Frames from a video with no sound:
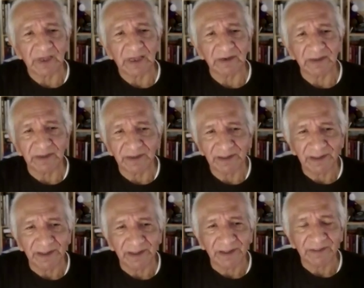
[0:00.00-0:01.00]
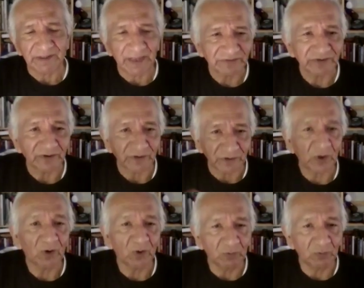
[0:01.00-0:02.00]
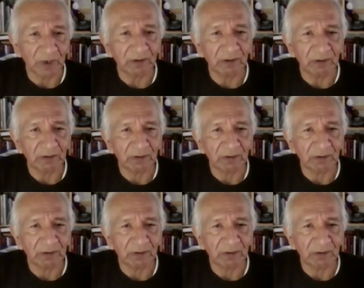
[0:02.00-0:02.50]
that that's an atonement